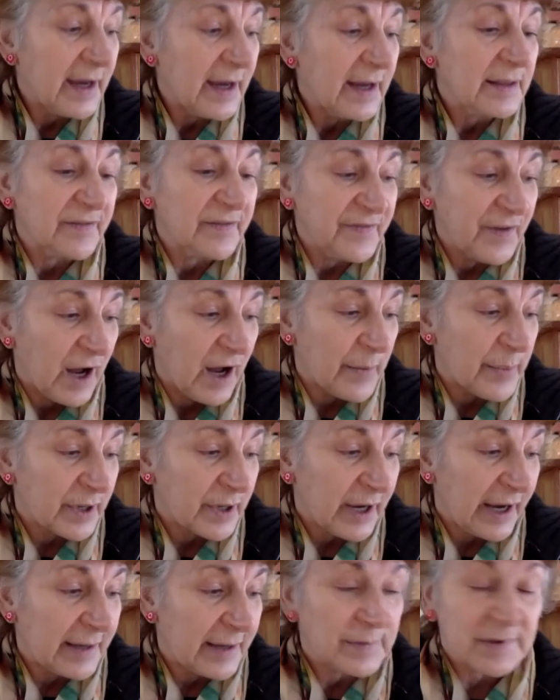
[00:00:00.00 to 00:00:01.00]
The fire
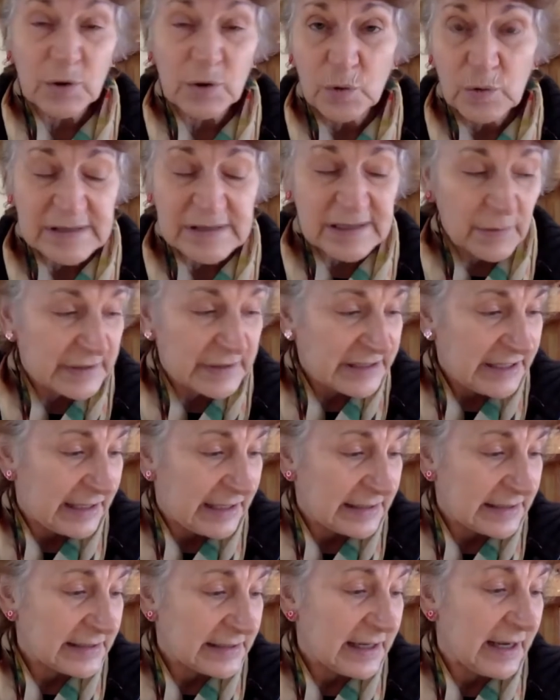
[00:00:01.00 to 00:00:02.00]
brigade also
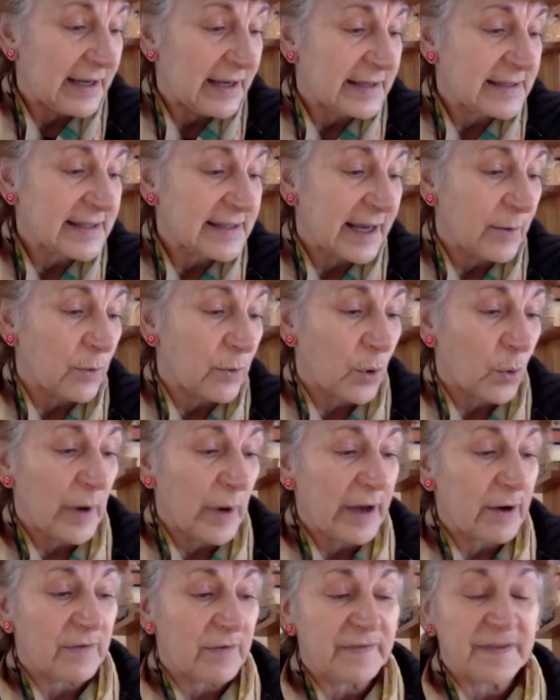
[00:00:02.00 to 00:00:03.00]
attended as they were
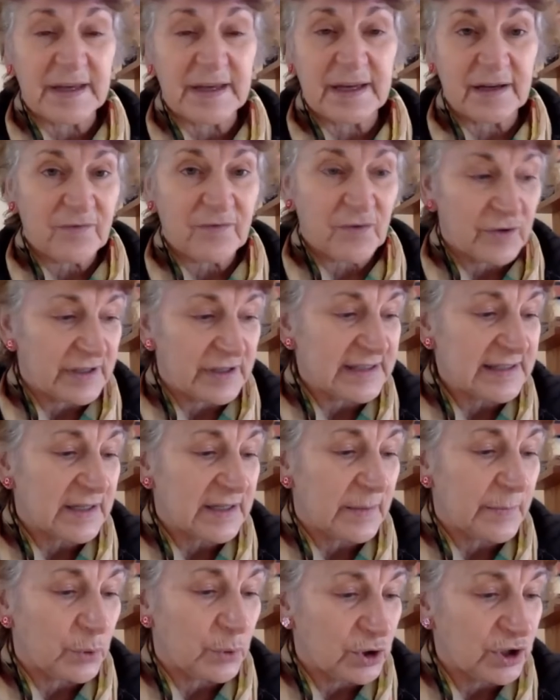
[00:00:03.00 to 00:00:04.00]
aware of the increased
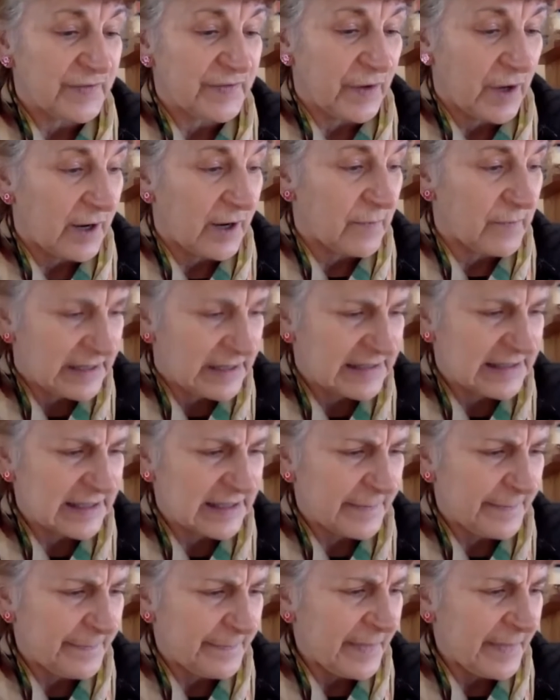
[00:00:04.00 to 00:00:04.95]
bushfire risk.